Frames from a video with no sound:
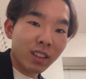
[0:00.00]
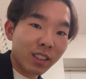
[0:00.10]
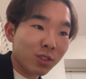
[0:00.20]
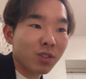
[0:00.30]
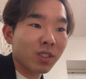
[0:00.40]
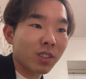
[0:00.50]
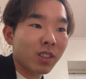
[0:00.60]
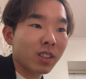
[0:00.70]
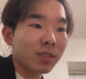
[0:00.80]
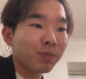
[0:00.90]

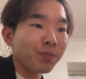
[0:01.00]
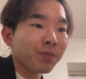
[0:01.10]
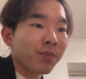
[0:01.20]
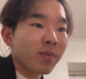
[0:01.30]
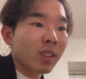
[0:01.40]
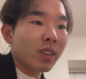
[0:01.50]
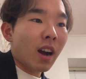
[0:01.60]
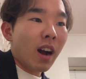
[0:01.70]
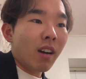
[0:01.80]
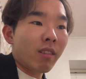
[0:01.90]
etc.
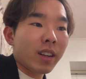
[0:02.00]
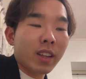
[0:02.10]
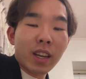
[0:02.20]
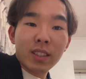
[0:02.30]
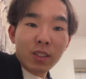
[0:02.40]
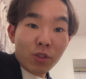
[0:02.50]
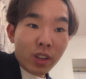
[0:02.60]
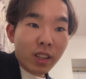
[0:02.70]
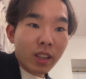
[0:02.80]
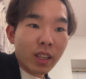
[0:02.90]
are leading us the
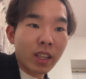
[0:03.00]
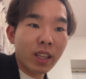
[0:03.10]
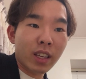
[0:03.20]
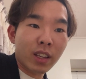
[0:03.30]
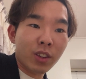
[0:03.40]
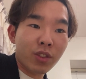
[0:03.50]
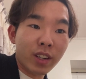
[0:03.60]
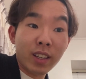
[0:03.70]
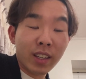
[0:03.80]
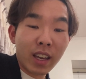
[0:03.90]
way in
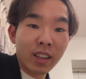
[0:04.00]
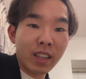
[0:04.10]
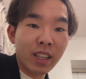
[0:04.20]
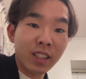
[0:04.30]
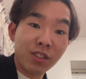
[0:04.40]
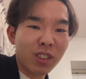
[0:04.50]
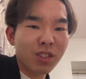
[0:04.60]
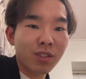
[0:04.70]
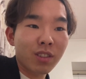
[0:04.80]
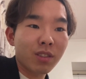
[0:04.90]
creating an
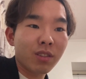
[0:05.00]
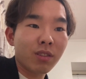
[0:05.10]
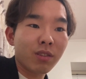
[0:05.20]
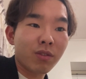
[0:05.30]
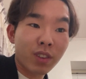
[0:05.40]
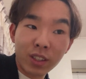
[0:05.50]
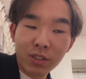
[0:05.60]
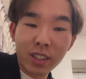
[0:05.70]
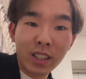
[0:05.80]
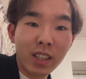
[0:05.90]
international
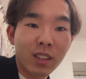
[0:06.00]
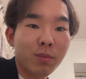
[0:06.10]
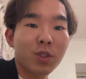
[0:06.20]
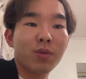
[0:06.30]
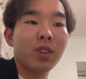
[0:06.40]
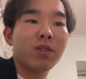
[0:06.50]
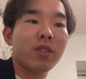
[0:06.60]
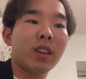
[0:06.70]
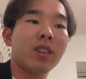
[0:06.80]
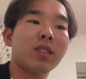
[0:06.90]
friendly atmosphere
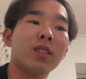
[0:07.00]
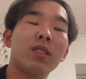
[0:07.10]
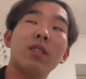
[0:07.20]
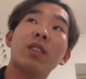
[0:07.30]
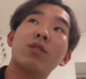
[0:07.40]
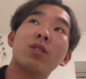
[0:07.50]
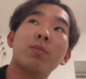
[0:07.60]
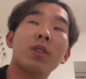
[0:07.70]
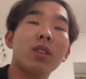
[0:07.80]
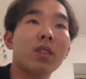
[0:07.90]
where
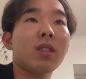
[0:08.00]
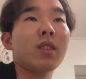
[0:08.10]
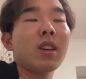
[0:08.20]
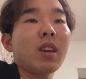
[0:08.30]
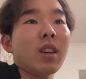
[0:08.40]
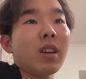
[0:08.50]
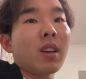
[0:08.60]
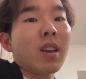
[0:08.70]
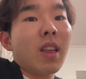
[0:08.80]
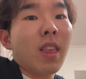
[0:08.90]
English-speaking
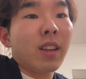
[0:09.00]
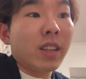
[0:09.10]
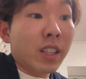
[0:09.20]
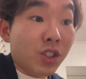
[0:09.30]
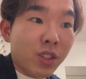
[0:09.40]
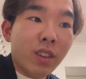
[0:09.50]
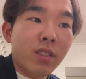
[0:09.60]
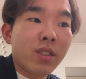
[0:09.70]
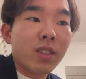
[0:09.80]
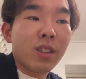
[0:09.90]

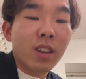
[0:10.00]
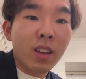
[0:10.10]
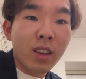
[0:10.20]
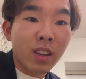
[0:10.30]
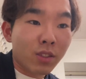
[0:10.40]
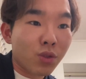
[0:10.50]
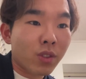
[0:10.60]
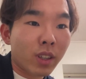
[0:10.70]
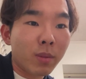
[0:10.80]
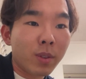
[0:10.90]
engineers can
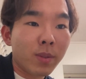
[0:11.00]
thrive.